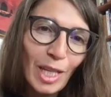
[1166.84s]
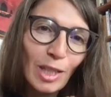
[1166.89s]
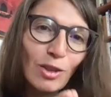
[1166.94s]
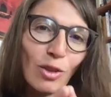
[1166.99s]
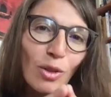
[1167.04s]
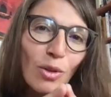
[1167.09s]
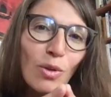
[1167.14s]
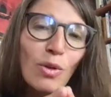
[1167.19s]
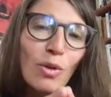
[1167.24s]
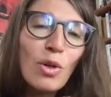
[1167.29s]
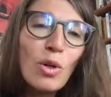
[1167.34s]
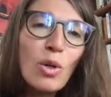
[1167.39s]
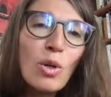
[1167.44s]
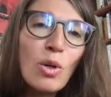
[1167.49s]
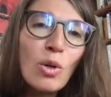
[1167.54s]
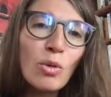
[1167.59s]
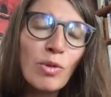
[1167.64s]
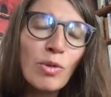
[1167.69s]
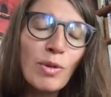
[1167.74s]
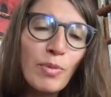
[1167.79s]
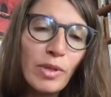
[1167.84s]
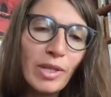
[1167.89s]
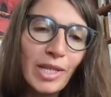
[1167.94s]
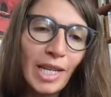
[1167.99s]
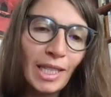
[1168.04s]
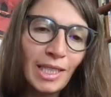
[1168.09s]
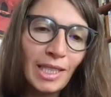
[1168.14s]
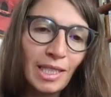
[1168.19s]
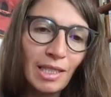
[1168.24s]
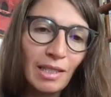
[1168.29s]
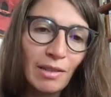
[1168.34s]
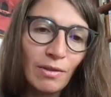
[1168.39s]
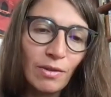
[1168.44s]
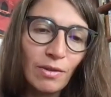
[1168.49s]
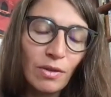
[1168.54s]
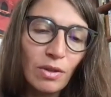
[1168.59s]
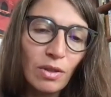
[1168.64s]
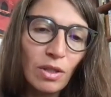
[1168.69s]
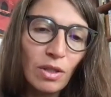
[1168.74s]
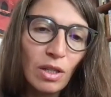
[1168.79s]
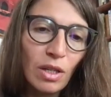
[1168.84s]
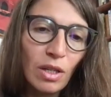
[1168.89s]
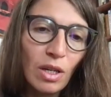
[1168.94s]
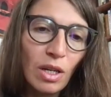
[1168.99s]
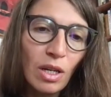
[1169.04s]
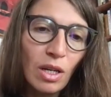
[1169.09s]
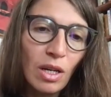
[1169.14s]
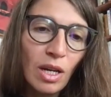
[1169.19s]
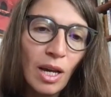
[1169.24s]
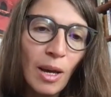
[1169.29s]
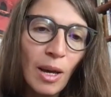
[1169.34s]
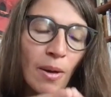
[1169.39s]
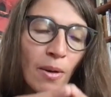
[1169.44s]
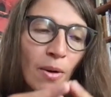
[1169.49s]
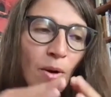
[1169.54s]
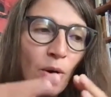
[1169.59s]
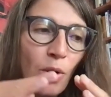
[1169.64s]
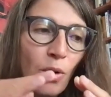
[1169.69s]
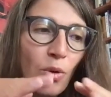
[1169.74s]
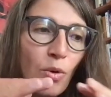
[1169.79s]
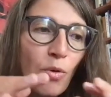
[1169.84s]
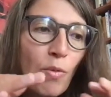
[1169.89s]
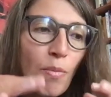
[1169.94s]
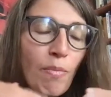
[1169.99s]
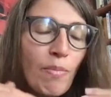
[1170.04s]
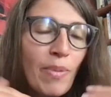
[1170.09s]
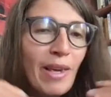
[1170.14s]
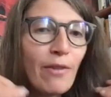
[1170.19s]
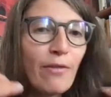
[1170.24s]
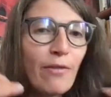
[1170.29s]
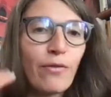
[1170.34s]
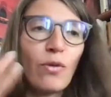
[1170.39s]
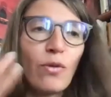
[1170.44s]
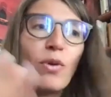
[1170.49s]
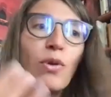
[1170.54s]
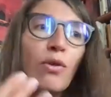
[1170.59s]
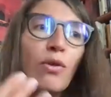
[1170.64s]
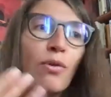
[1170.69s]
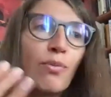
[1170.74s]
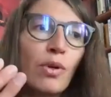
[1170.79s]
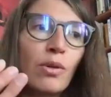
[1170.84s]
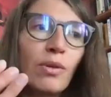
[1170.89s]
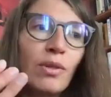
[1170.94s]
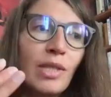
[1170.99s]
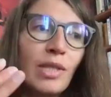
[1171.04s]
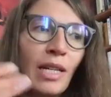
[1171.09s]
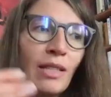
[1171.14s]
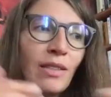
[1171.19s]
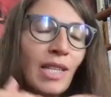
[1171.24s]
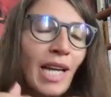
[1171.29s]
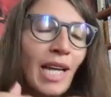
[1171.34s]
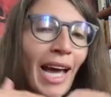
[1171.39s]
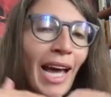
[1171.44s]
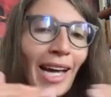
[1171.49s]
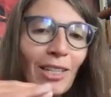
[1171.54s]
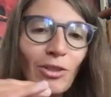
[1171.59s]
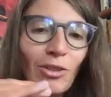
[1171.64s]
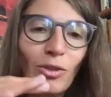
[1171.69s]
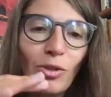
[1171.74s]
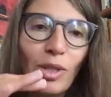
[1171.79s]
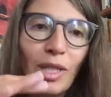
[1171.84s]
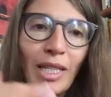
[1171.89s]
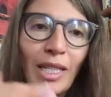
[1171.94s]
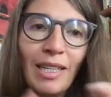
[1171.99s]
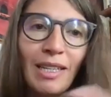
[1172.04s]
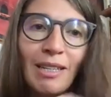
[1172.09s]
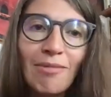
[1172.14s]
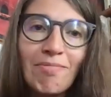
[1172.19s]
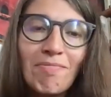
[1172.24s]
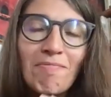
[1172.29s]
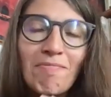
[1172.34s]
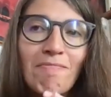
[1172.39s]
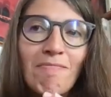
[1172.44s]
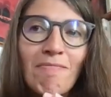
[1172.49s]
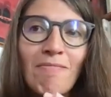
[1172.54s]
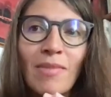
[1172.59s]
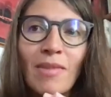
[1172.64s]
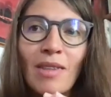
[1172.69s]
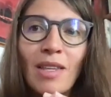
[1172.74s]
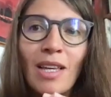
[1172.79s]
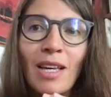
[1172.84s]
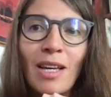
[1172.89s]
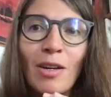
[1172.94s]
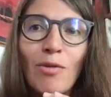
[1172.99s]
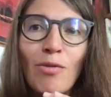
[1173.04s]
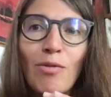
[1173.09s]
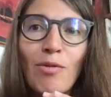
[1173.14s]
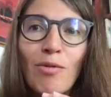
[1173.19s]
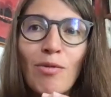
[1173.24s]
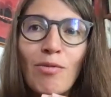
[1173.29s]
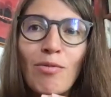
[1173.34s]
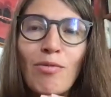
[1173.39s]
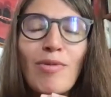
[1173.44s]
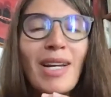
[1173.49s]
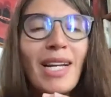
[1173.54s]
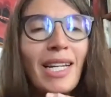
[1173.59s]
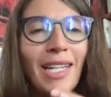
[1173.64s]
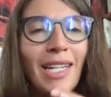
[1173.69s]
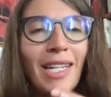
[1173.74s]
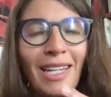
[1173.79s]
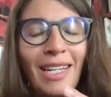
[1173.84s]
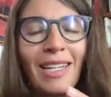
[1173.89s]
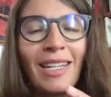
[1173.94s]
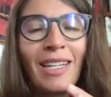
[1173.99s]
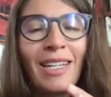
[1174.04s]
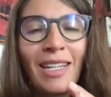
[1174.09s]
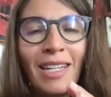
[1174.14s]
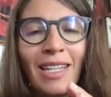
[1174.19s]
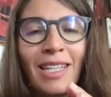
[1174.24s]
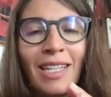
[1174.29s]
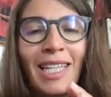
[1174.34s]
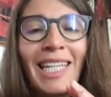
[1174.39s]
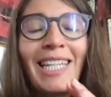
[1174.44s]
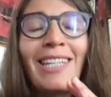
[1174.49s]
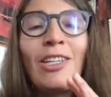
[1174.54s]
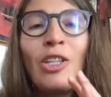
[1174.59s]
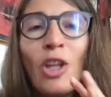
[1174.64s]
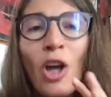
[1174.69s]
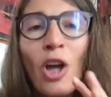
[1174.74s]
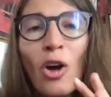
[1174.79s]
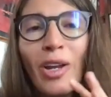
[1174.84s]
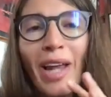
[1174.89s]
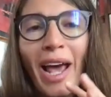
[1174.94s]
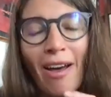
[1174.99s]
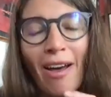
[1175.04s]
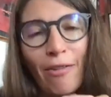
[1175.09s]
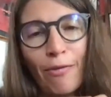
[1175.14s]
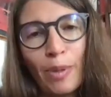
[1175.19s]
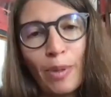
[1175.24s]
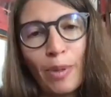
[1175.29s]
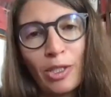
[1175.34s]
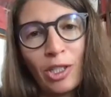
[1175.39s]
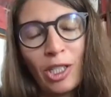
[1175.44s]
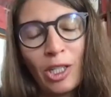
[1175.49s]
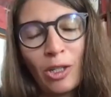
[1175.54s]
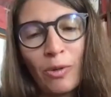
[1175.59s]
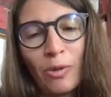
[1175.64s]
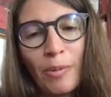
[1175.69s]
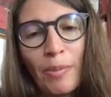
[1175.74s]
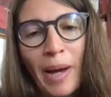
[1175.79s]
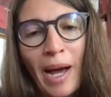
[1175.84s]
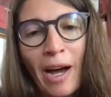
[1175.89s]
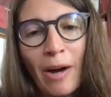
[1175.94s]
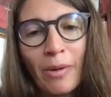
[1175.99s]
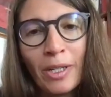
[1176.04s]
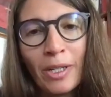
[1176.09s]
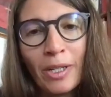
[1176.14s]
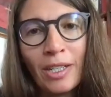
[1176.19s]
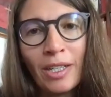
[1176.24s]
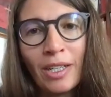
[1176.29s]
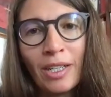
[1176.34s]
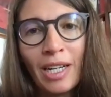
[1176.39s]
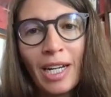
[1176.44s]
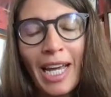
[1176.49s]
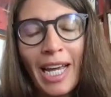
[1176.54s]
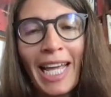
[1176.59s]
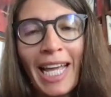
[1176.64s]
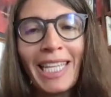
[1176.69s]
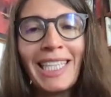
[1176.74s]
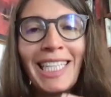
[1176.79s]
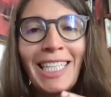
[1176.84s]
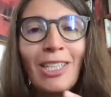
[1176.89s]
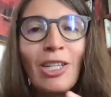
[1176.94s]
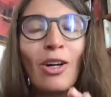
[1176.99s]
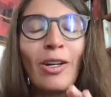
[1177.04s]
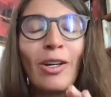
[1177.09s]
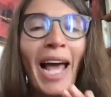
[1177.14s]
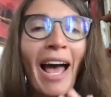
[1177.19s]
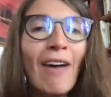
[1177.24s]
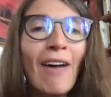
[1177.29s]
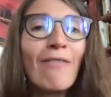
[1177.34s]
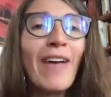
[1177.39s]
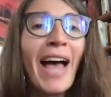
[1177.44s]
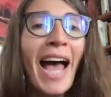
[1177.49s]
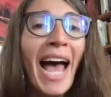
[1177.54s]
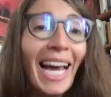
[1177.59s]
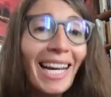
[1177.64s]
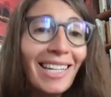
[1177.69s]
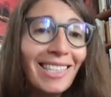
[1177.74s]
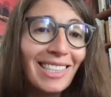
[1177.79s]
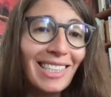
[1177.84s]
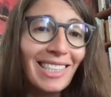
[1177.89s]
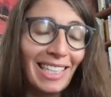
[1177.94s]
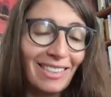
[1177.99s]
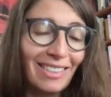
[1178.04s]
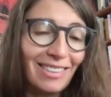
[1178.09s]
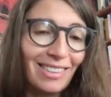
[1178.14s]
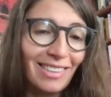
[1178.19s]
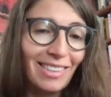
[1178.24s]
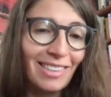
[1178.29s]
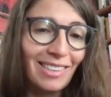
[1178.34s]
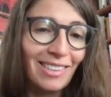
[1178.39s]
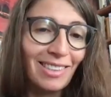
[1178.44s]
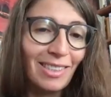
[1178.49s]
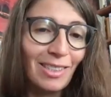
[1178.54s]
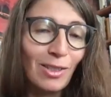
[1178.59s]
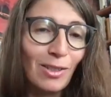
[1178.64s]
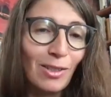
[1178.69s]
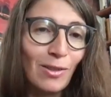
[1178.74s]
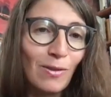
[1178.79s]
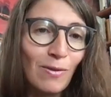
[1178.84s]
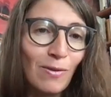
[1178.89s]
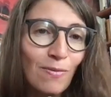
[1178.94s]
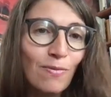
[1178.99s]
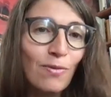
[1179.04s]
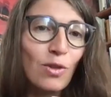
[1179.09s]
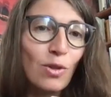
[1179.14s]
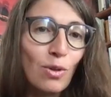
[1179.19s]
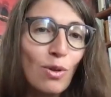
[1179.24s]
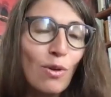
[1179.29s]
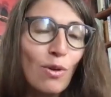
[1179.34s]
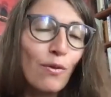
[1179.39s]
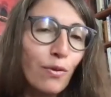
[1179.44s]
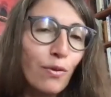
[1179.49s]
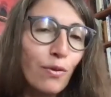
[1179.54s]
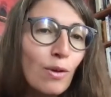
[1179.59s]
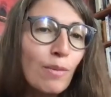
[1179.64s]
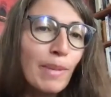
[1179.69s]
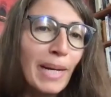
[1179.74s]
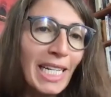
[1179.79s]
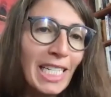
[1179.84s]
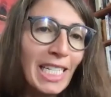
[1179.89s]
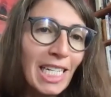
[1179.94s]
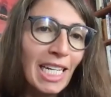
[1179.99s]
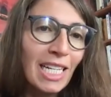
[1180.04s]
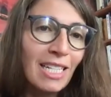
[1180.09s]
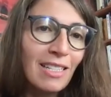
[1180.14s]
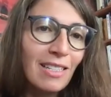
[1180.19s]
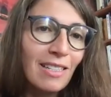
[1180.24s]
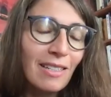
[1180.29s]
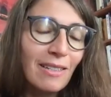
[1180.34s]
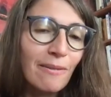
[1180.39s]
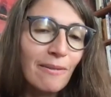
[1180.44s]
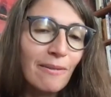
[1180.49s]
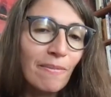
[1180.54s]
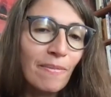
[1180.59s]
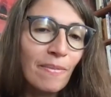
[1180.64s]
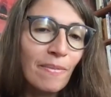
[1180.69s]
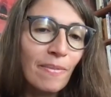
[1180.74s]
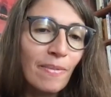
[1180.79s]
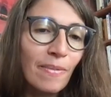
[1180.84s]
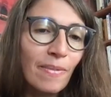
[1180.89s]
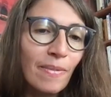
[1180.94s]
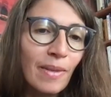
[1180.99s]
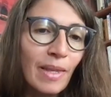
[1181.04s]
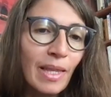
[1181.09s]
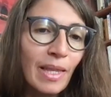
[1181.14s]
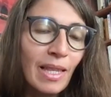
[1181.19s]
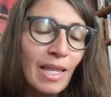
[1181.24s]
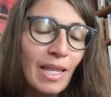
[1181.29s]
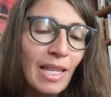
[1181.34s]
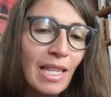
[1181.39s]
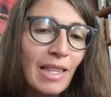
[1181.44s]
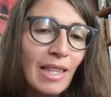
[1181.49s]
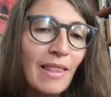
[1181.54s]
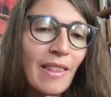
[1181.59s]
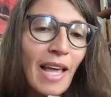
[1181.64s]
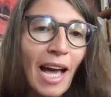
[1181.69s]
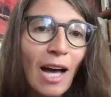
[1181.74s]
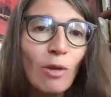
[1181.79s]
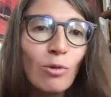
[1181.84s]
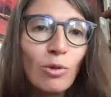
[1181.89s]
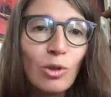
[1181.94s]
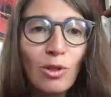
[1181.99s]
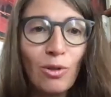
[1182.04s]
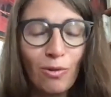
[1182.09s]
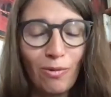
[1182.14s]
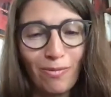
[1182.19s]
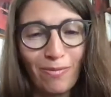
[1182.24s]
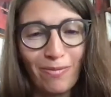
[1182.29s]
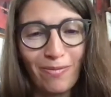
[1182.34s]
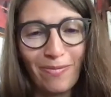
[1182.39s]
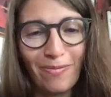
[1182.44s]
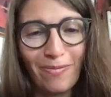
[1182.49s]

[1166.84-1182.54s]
so the local representatives who before the process actually really did not have budgetary power and did not have access to the full budget, now do.